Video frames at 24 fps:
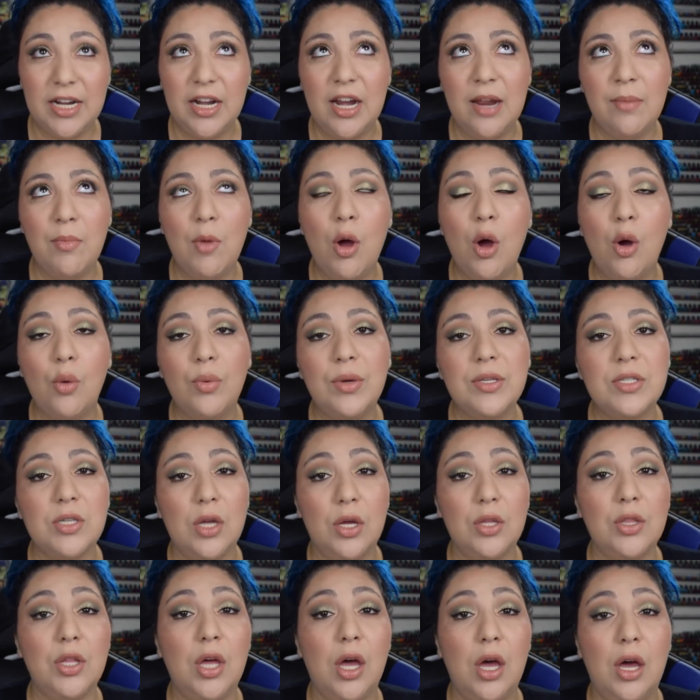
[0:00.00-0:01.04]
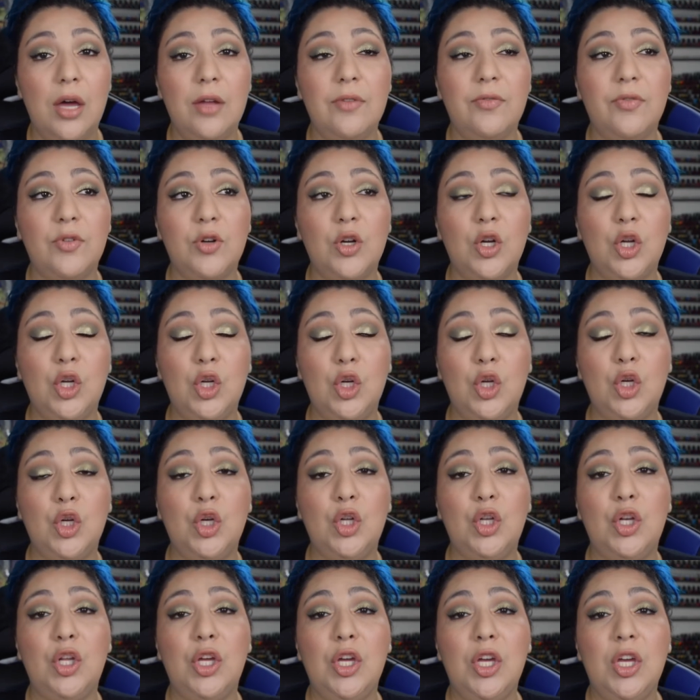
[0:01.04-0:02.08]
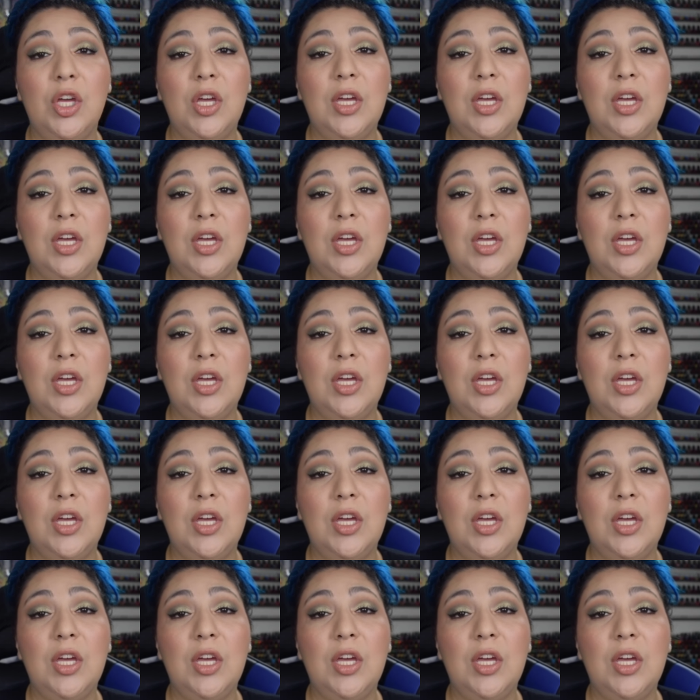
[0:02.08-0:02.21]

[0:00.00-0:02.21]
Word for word: And I'm always on the hunt for a good